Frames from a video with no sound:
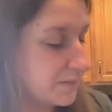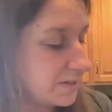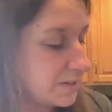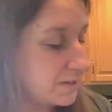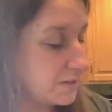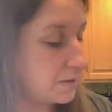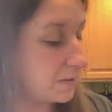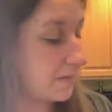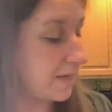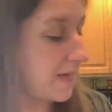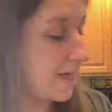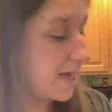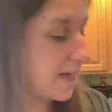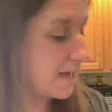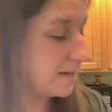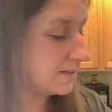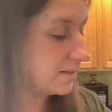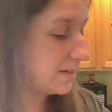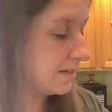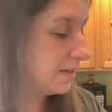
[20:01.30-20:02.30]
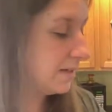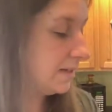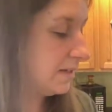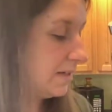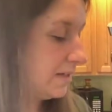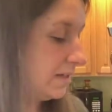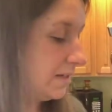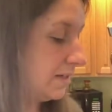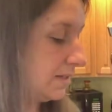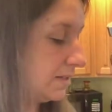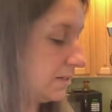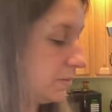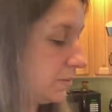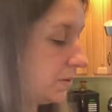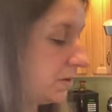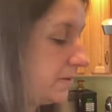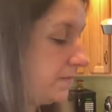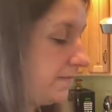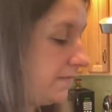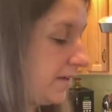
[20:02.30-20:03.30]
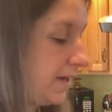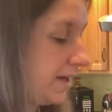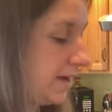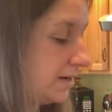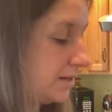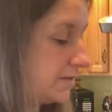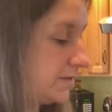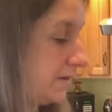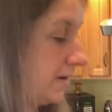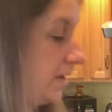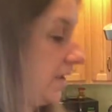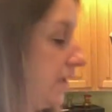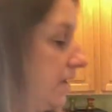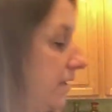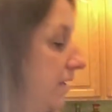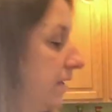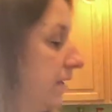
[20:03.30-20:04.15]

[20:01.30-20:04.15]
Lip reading: So that is the worm factory.